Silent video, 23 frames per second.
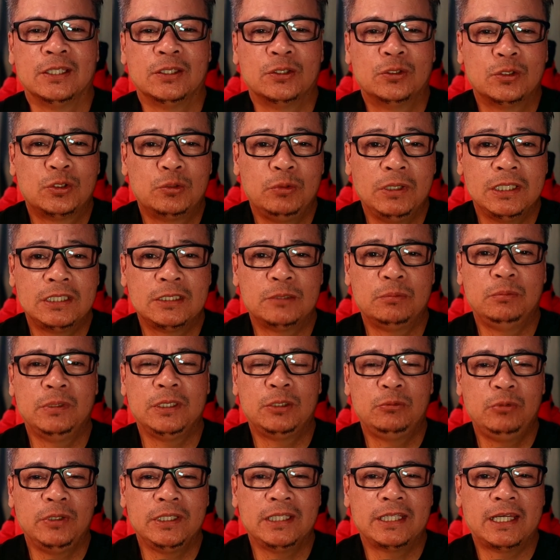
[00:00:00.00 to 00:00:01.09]
To switch
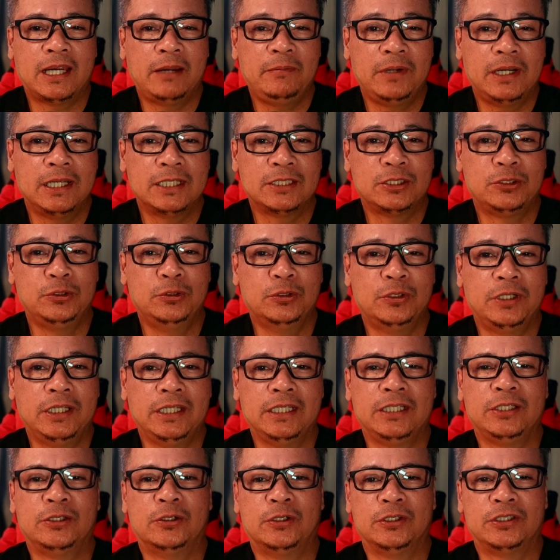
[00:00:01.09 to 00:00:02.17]
between cameras
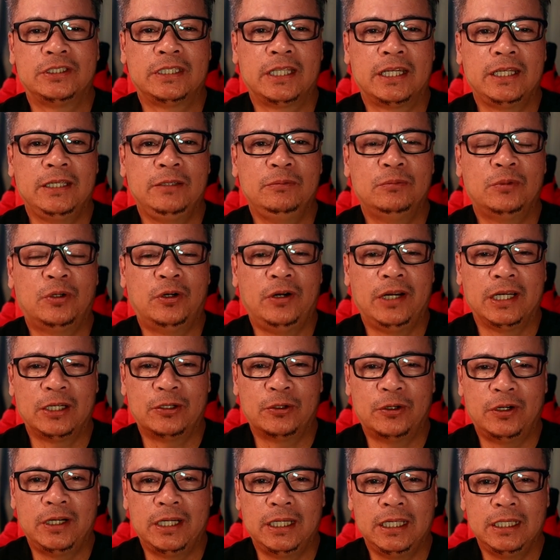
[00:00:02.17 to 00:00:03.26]
during your stream or
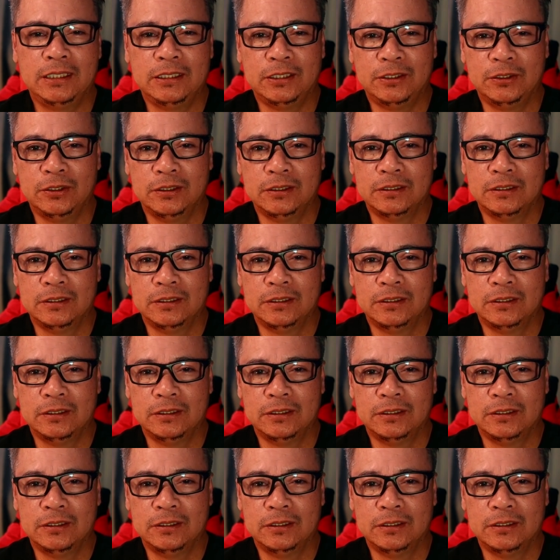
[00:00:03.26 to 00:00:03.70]
recording,